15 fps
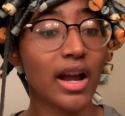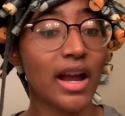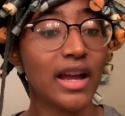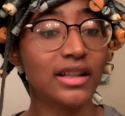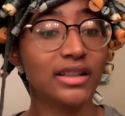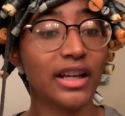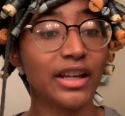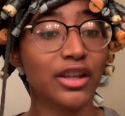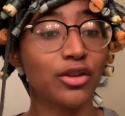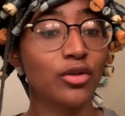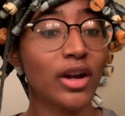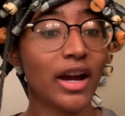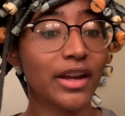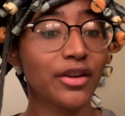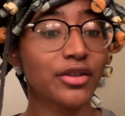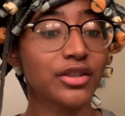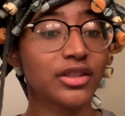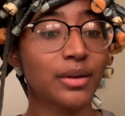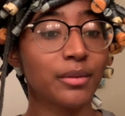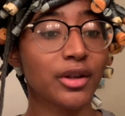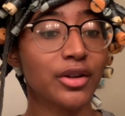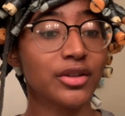and like you got
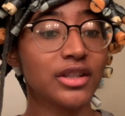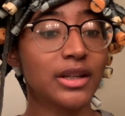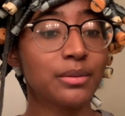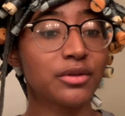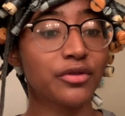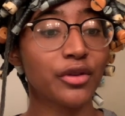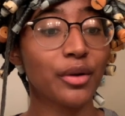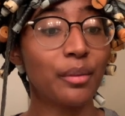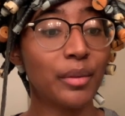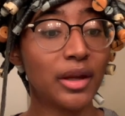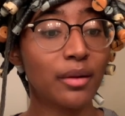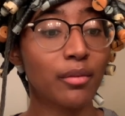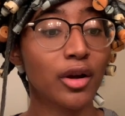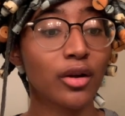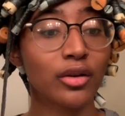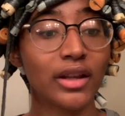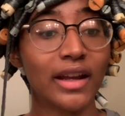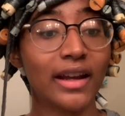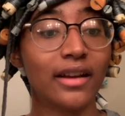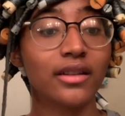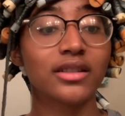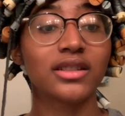some of your tips from me, bro,
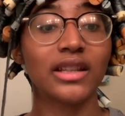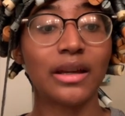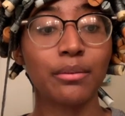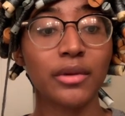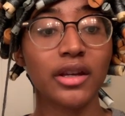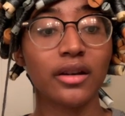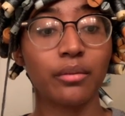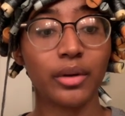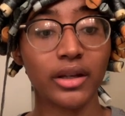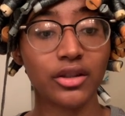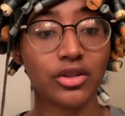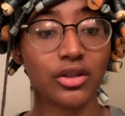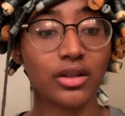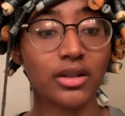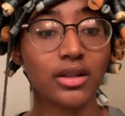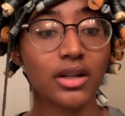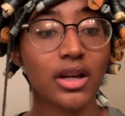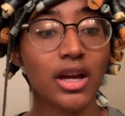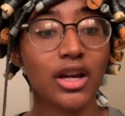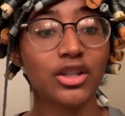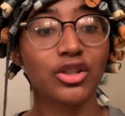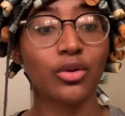like send me a picture
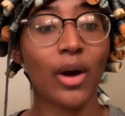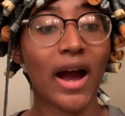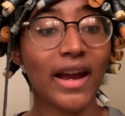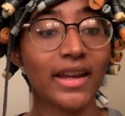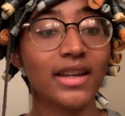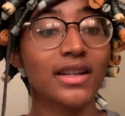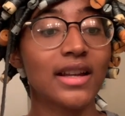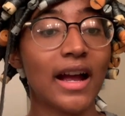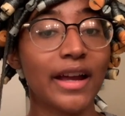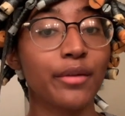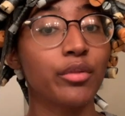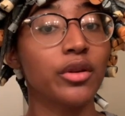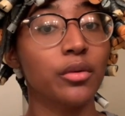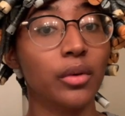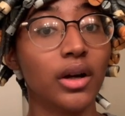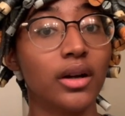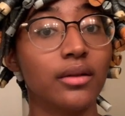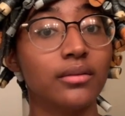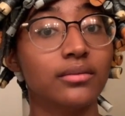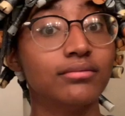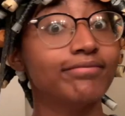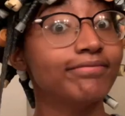so I can hype you up.